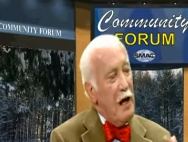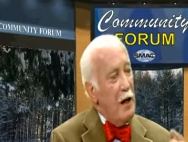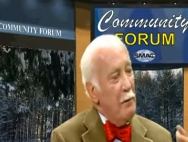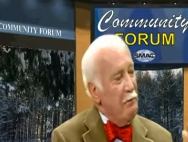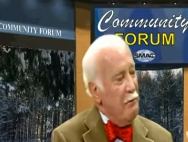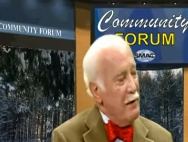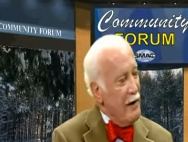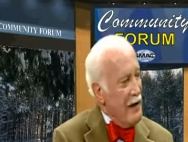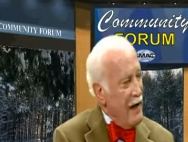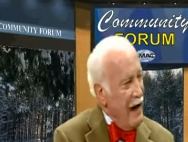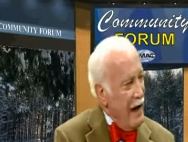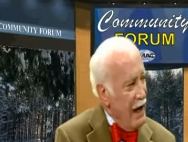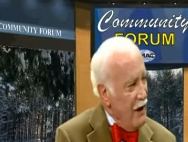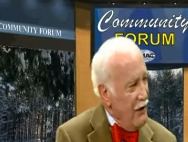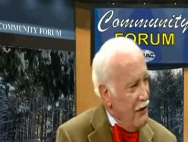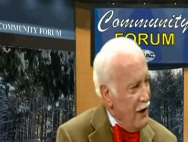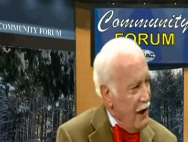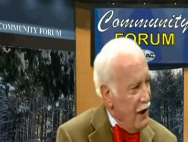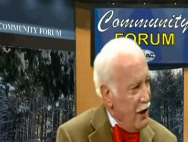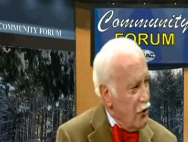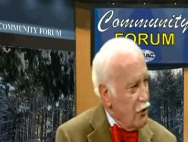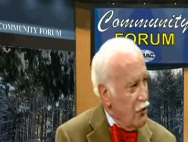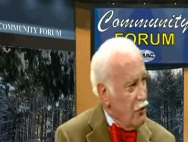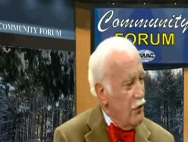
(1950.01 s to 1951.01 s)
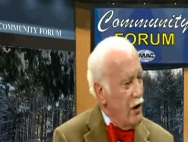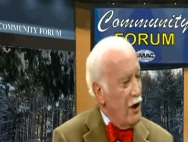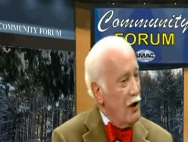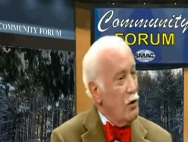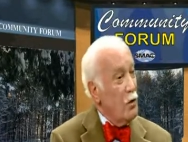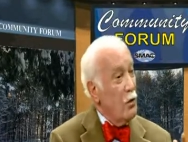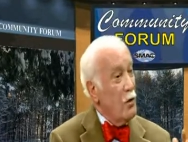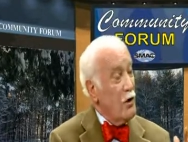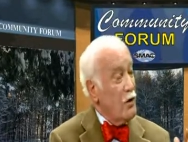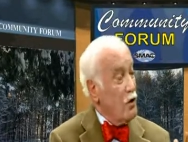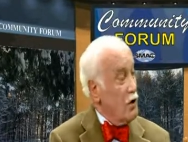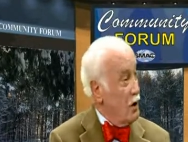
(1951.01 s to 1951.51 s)
Began that trend,
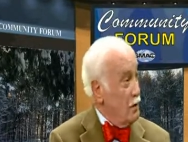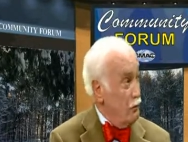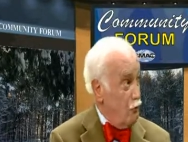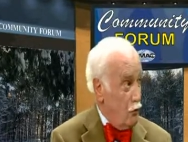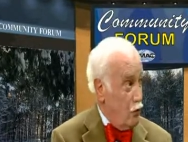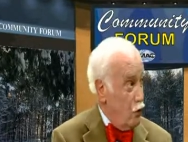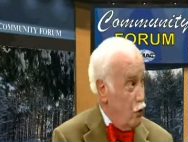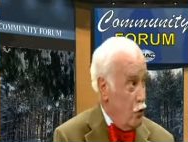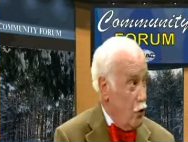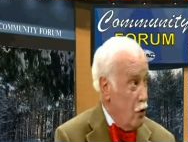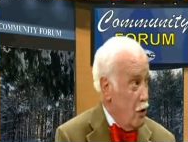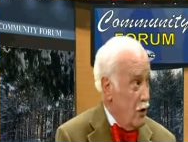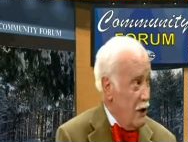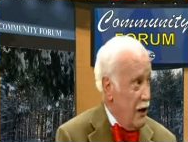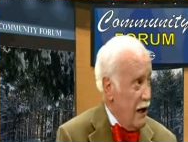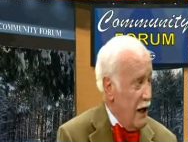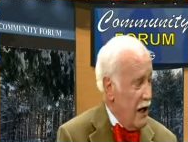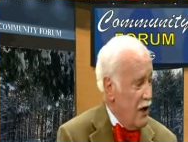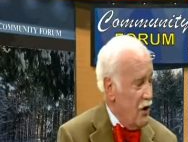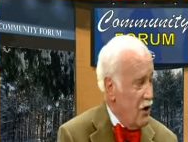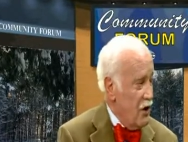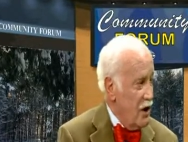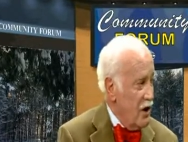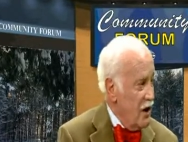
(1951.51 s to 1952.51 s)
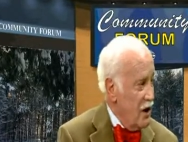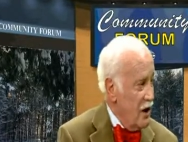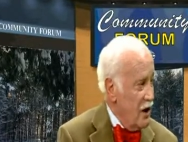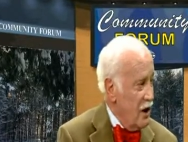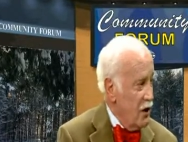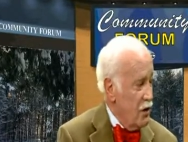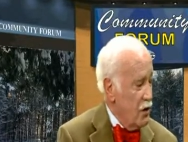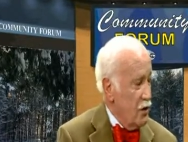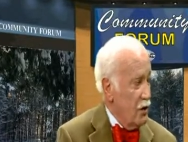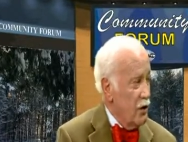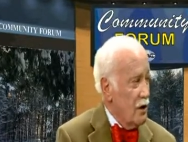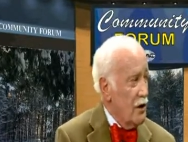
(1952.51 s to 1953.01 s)
which certainly has
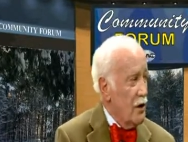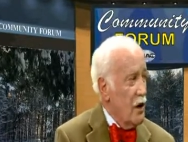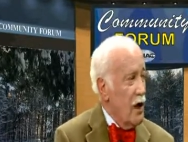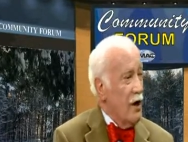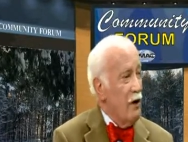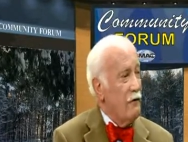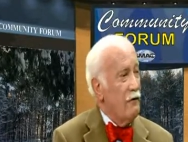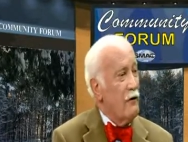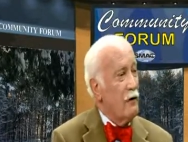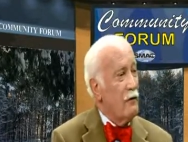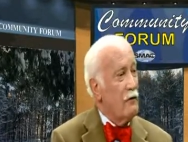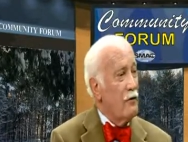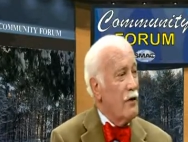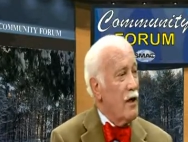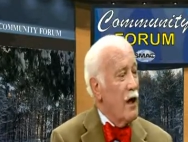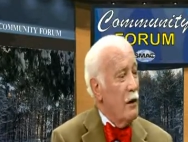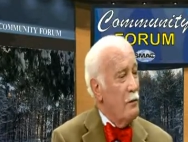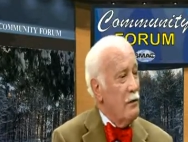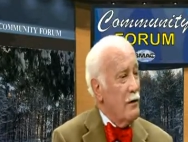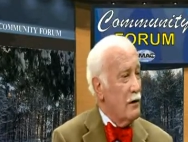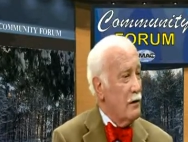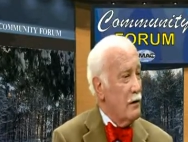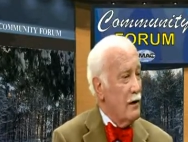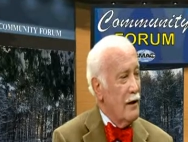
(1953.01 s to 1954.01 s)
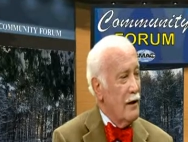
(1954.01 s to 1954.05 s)
continued. The federal government